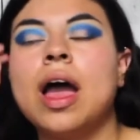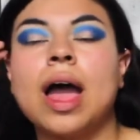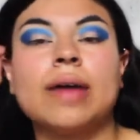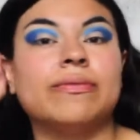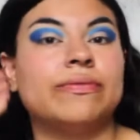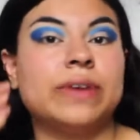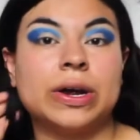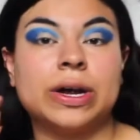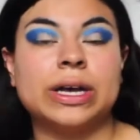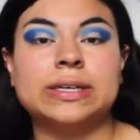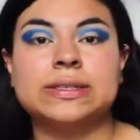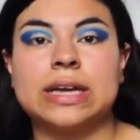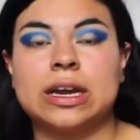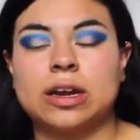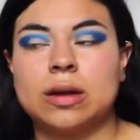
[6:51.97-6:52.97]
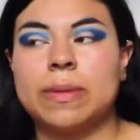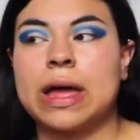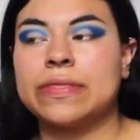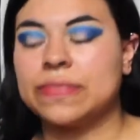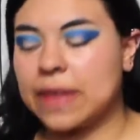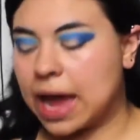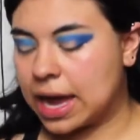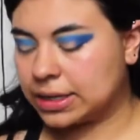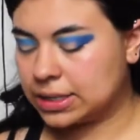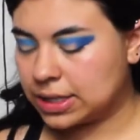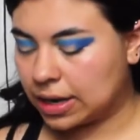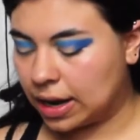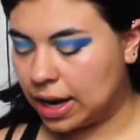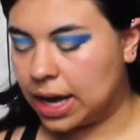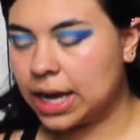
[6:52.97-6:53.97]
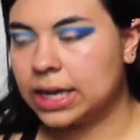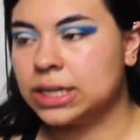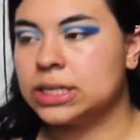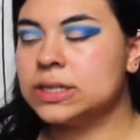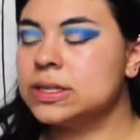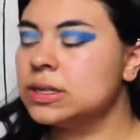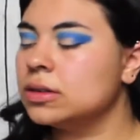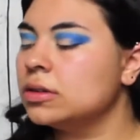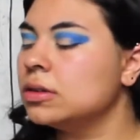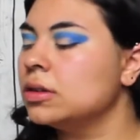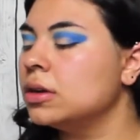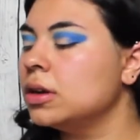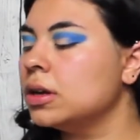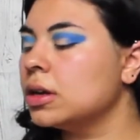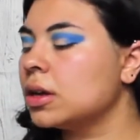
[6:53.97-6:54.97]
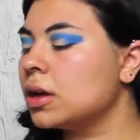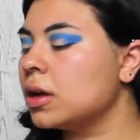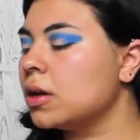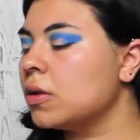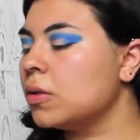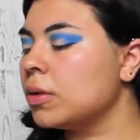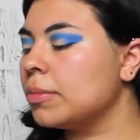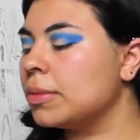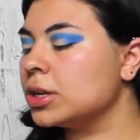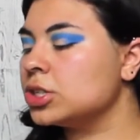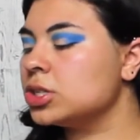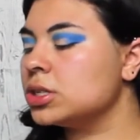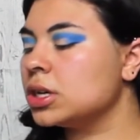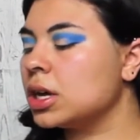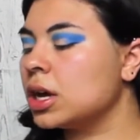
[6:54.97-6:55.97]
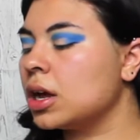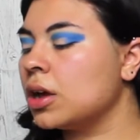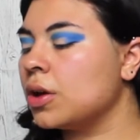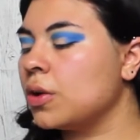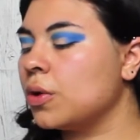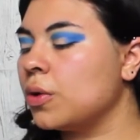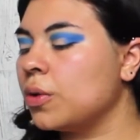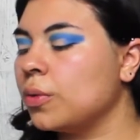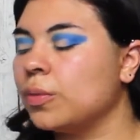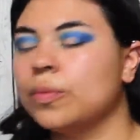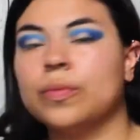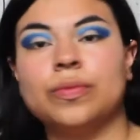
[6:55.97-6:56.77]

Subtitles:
I'm very excited about that. And how much time? Oh,